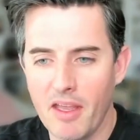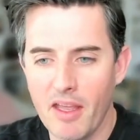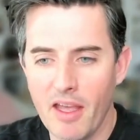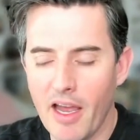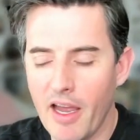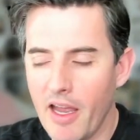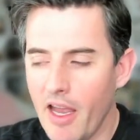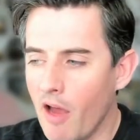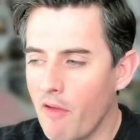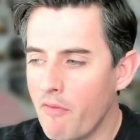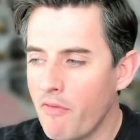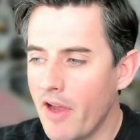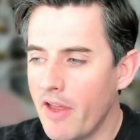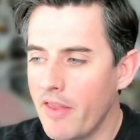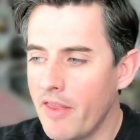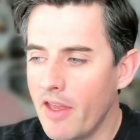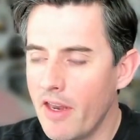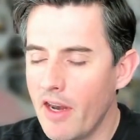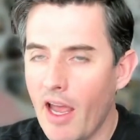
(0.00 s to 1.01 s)
I
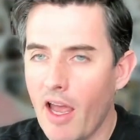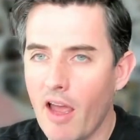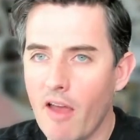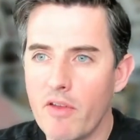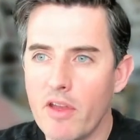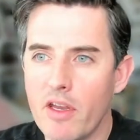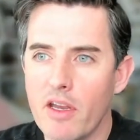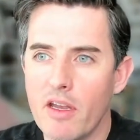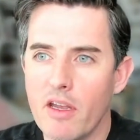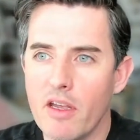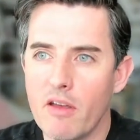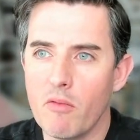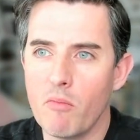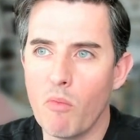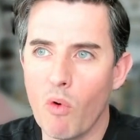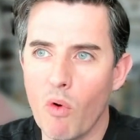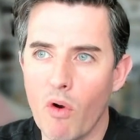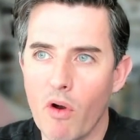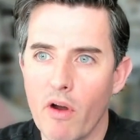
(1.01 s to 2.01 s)
find that having
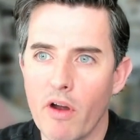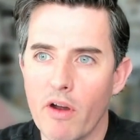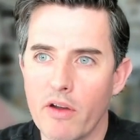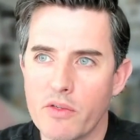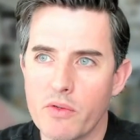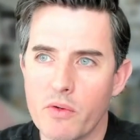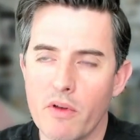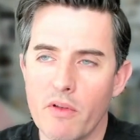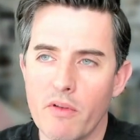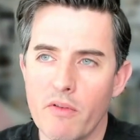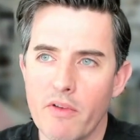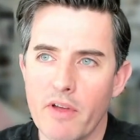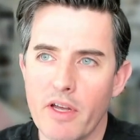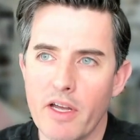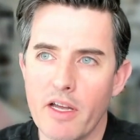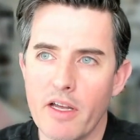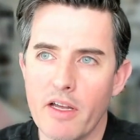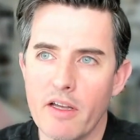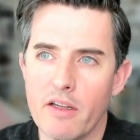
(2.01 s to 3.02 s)
more sort
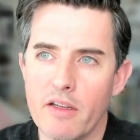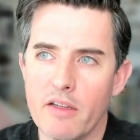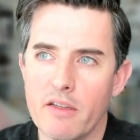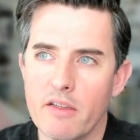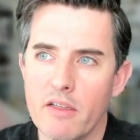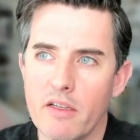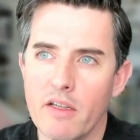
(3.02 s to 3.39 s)
of,